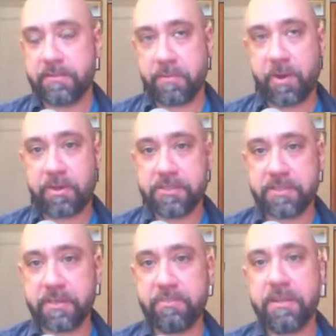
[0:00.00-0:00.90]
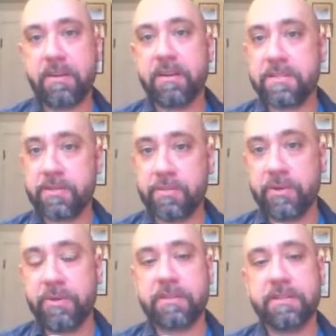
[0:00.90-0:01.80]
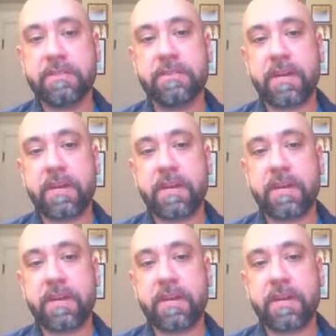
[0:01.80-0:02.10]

partially, because in the book,